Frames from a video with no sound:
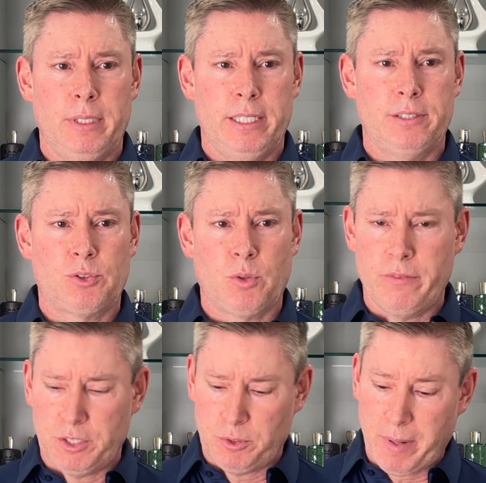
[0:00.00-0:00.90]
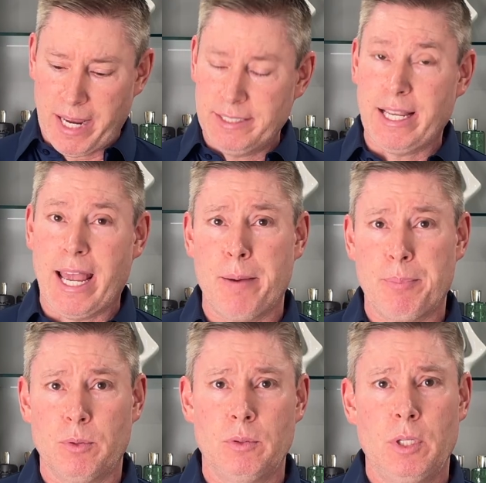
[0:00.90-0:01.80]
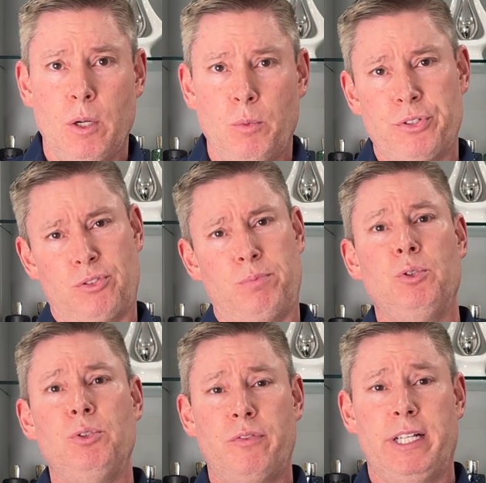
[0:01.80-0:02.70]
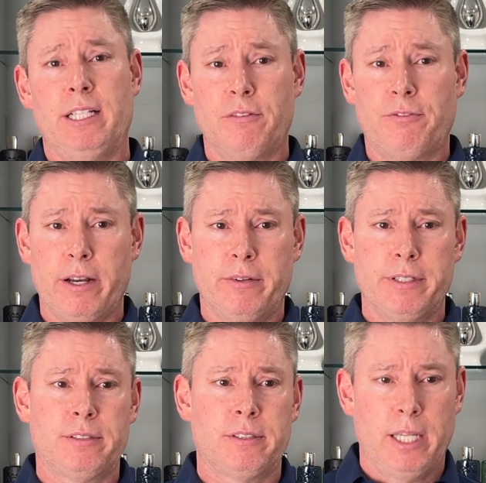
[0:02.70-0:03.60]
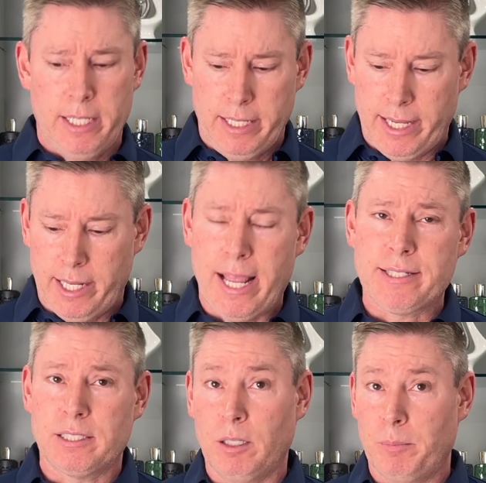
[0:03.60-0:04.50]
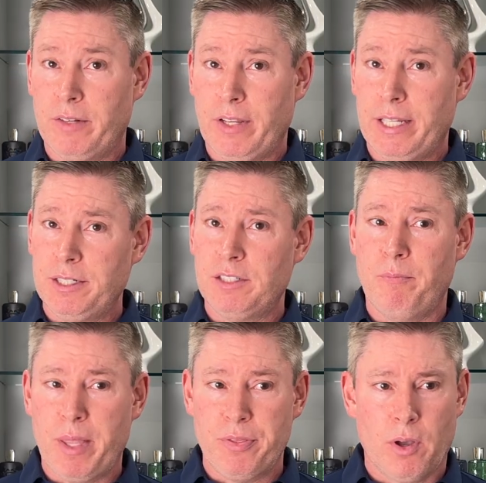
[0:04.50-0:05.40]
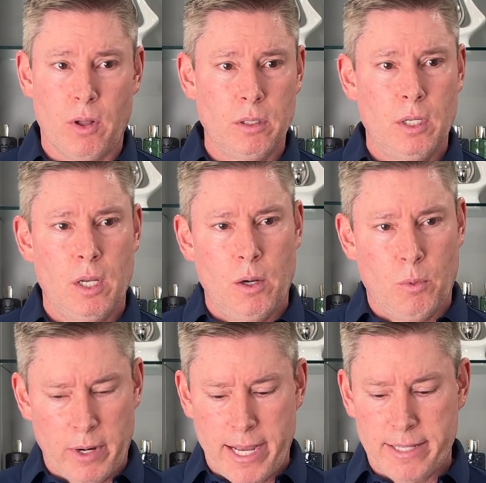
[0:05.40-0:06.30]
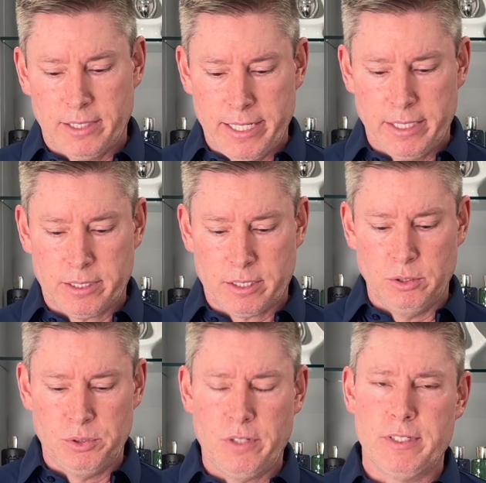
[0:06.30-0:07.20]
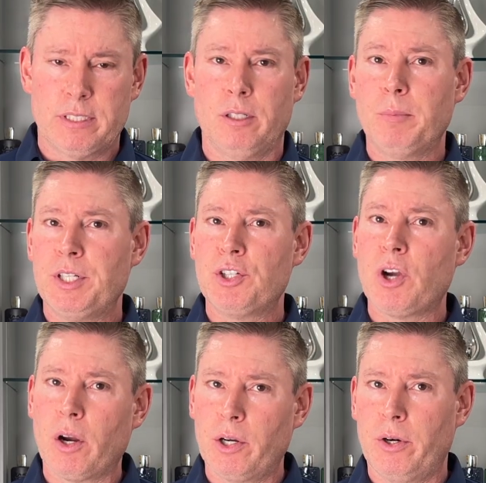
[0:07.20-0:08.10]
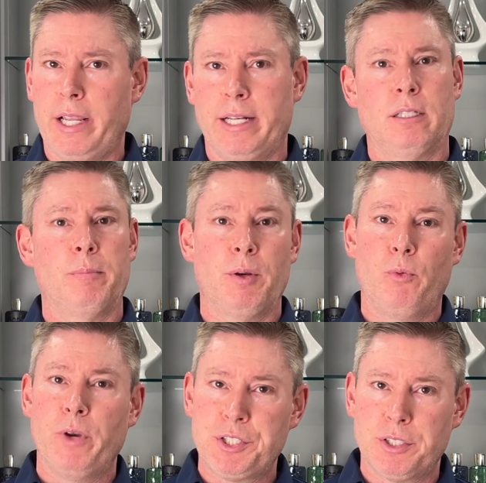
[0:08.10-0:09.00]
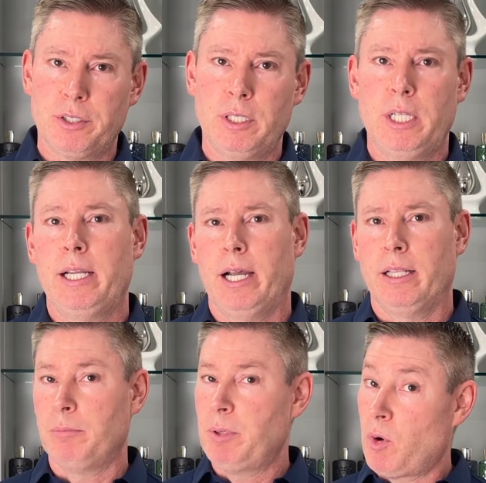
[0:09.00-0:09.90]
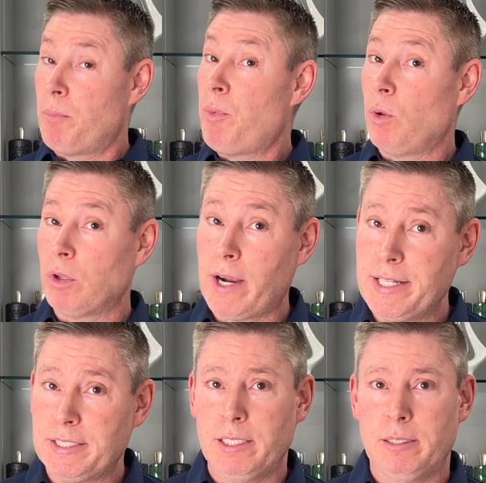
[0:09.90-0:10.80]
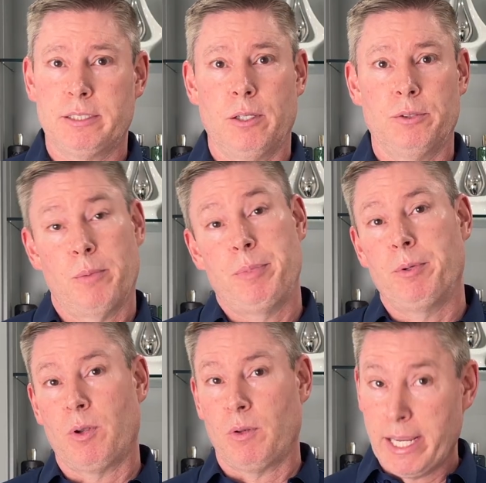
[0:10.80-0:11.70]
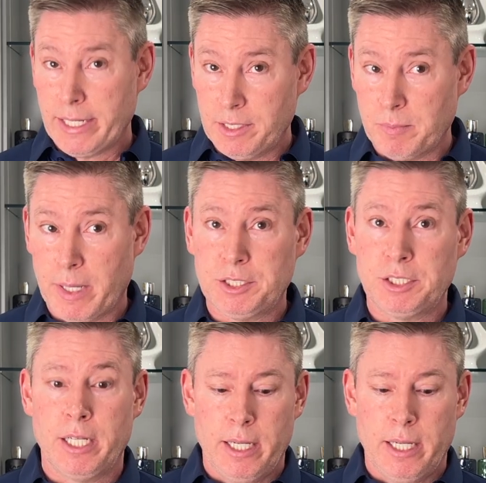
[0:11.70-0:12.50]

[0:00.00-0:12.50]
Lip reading: is sort of a spiced apple with smooth vanilla fragrance, and it has a little bit of a hint of menthol, whereas Leighton Exclusive is a little bit darker and a little bit richer, a little bit more polarizing, so some people don't like it as much.